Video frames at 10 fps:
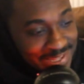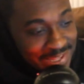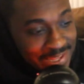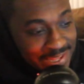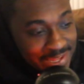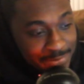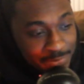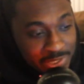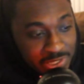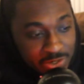and
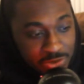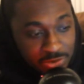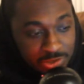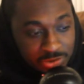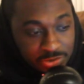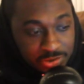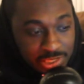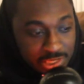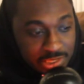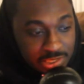Bo Lil
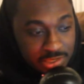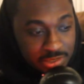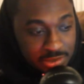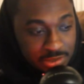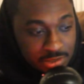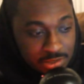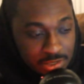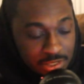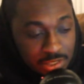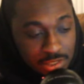Kenny.
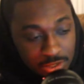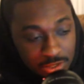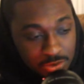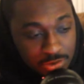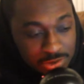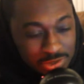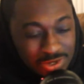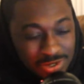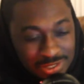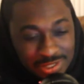Uh oh, it's
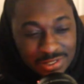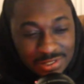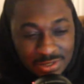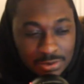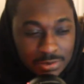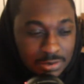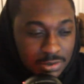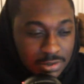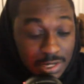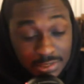called Uh oh.
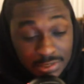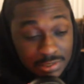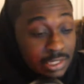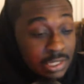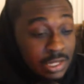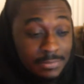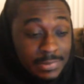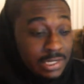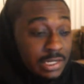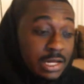I think,
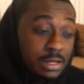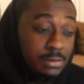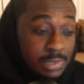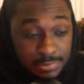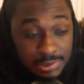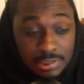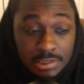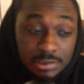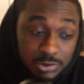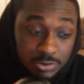man, I might be
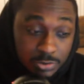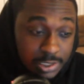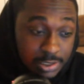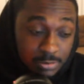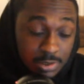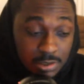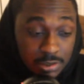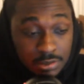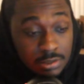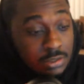saying this right, bro.
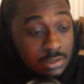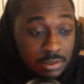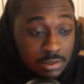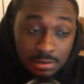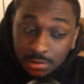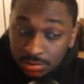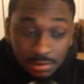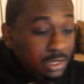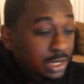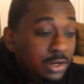
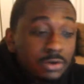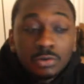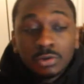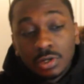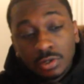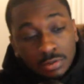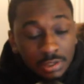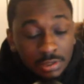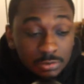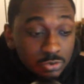I don't know.
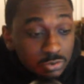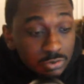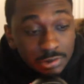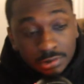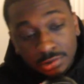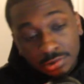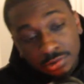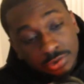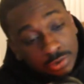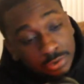I'm drunk, now,
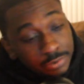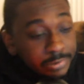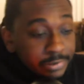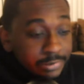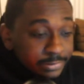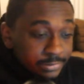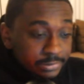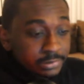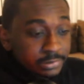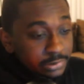So who knows?
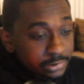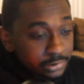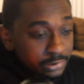Look,